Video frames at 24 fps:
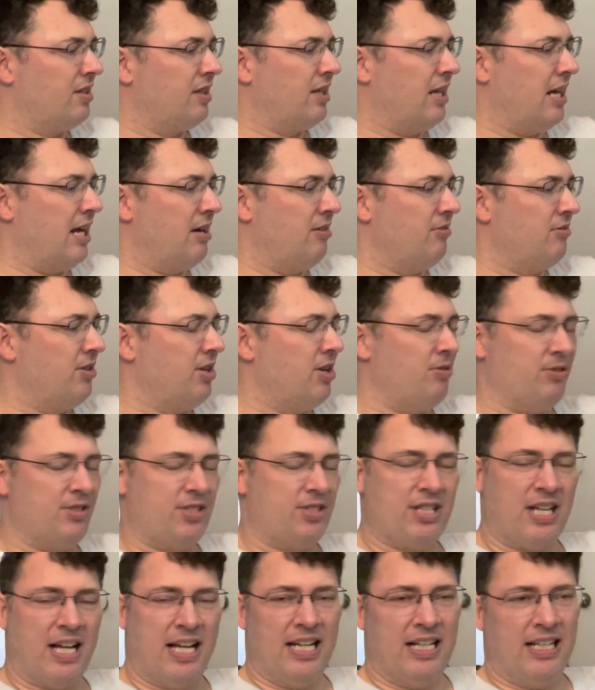I don't know. It's
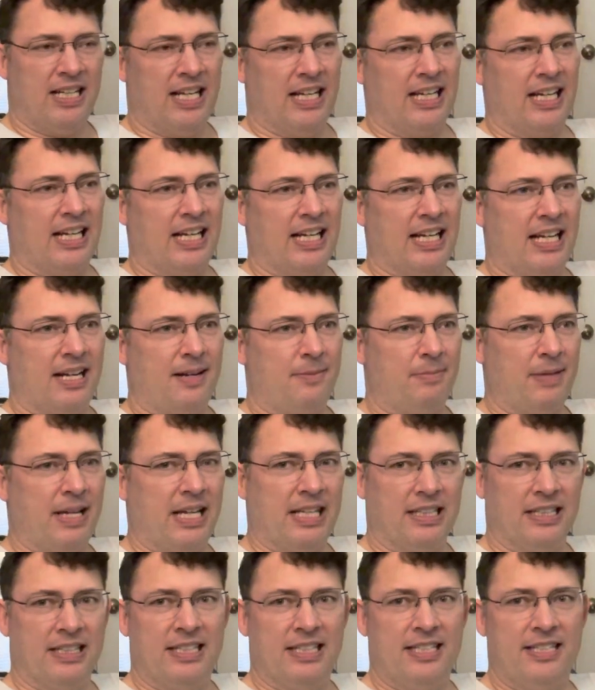kind of like I got to make
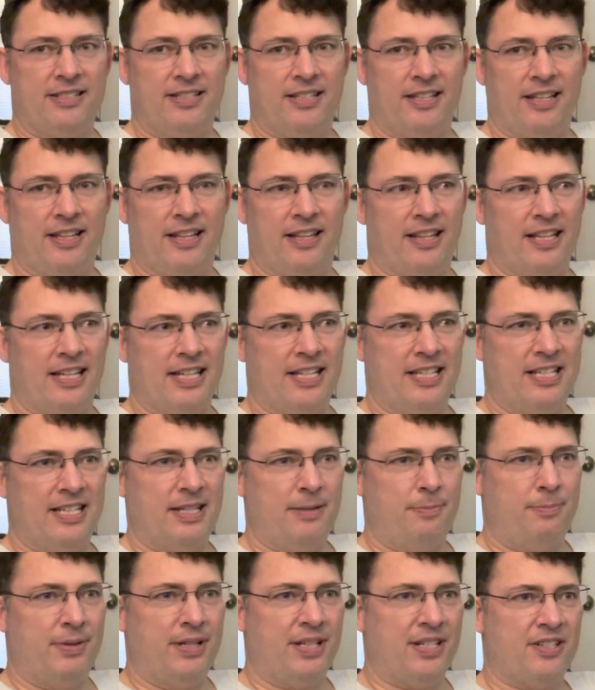a list of the things he
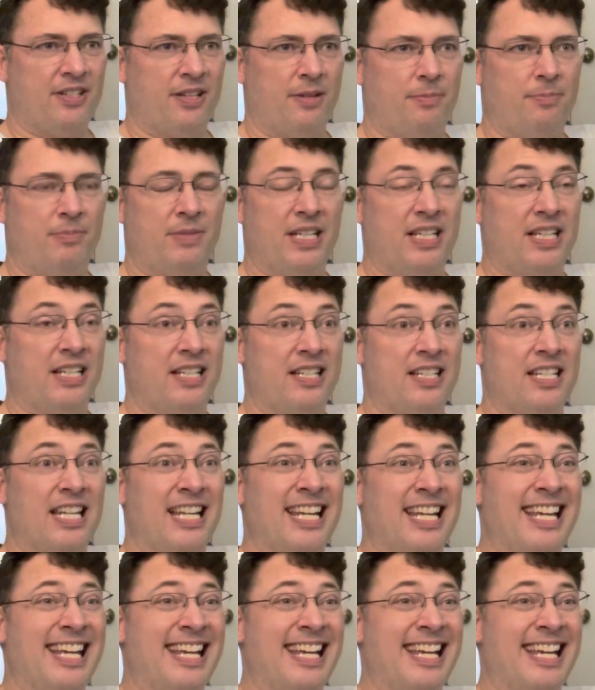picks up, because